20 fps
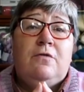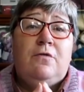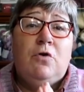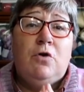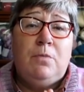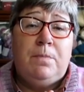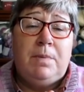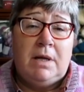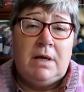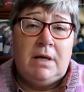
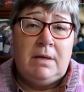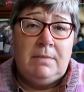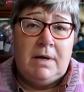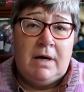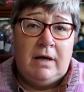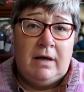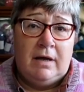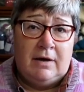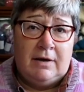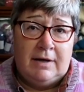four ply
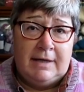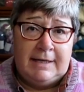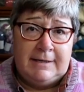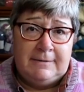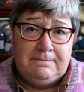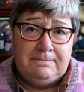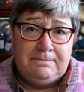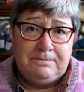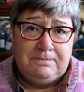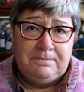my
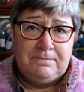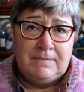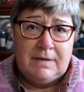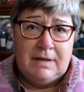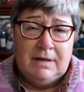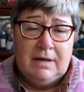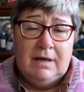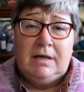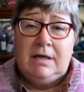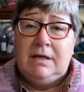eye.
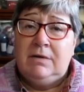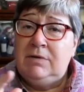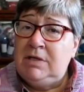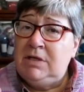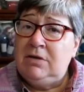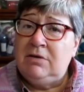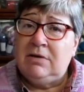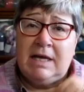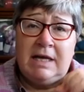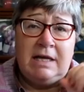Now in
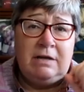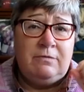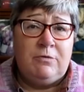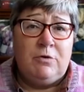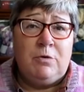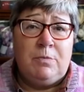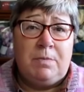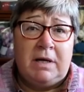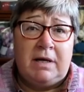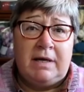the UK
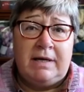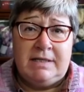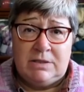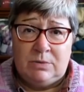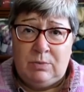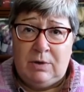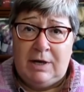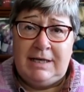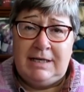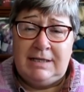four ply is
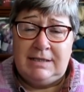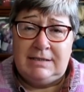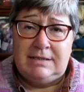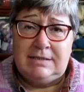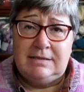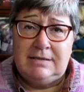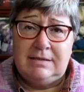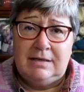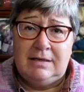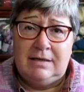a
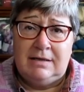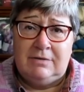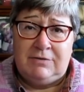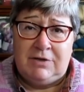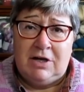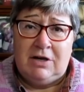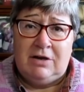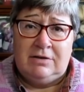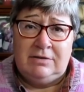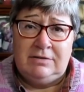weight
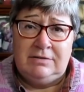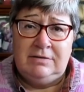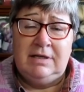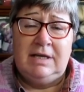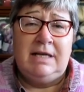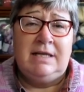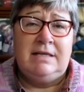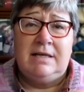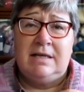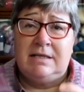of yarn,
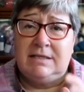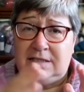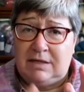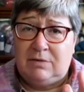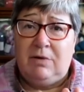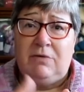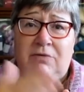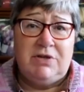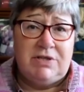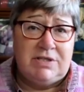it, it's
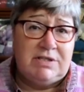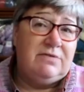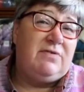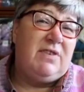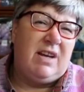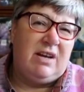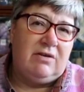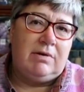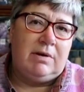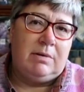equivalent to
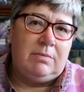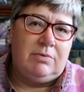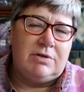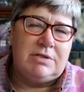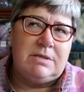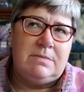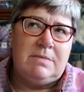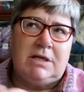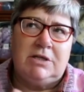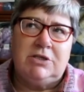fingering
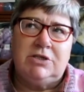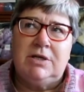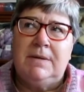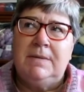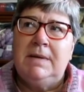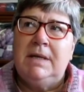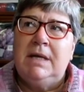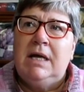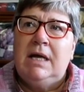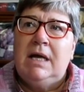pretty much.
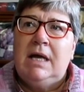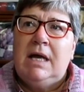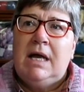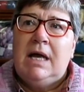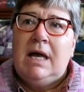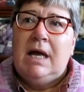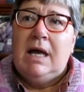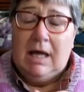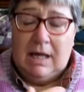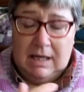
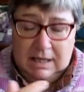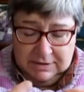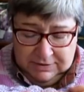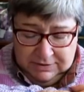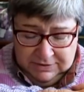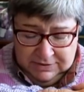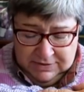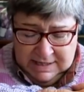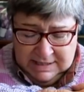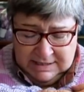
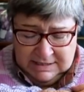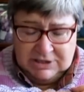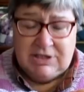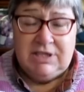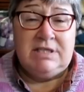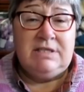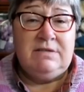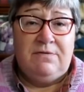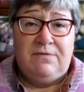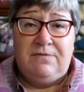This
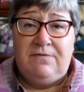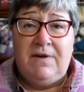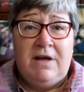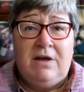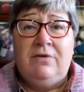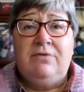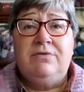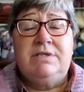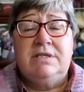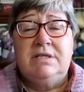just
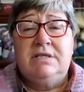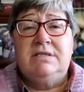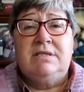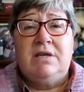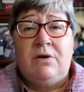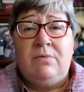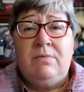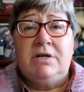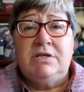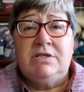felt
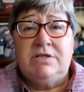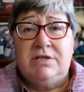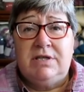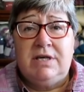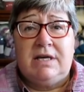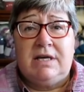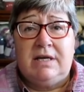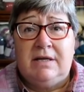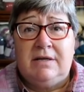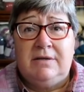so much
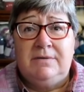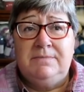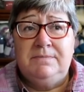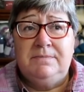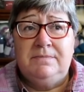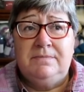thicker